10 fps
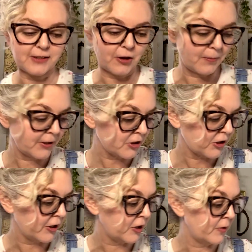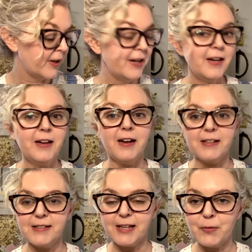So I'm going to show you
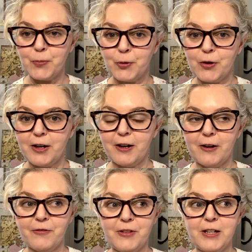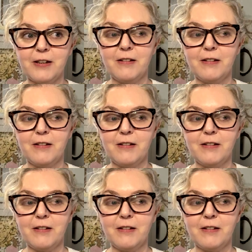a sample of the